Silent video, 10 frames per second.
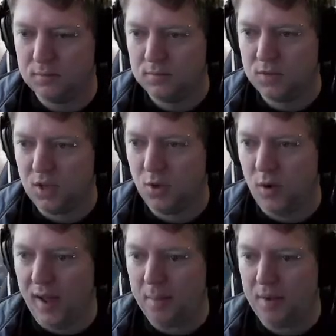So you're
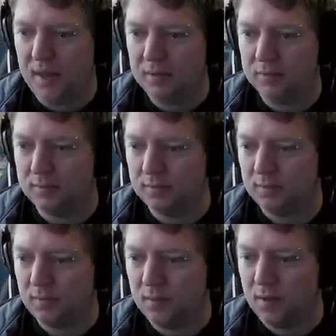happening.
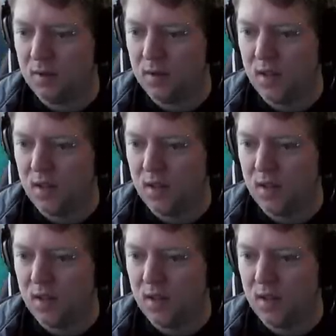And